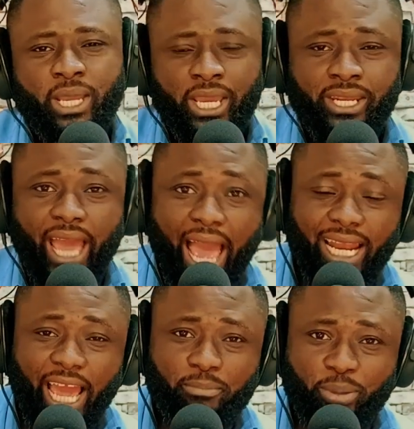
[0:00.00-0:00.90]
in the
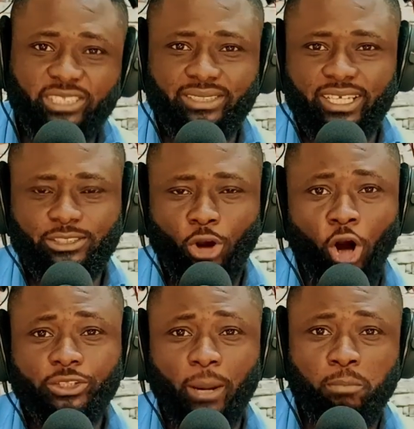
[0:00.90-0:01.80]
airline business.
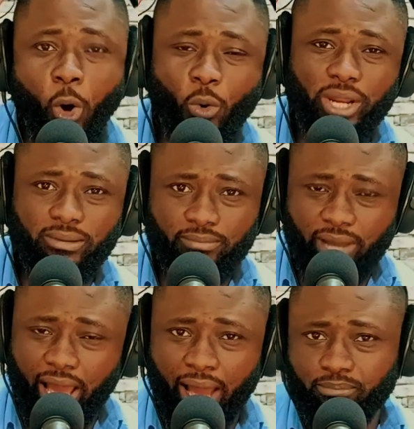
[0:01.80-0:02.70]
All the Boeing
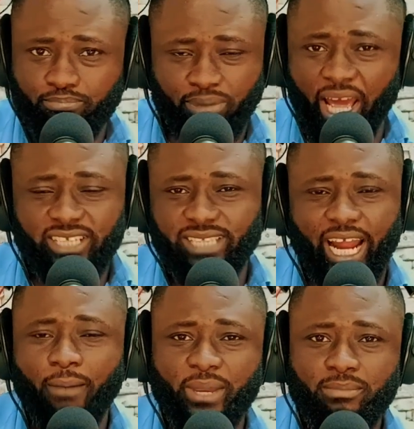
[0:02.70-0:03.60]
planes that
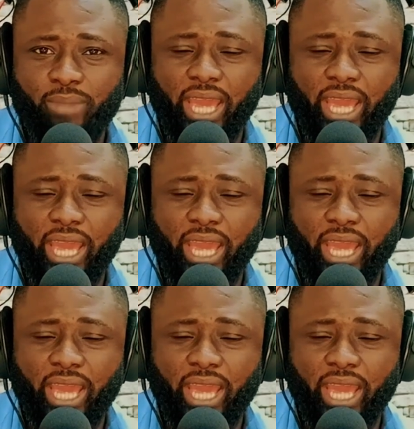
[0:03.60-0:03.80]
are being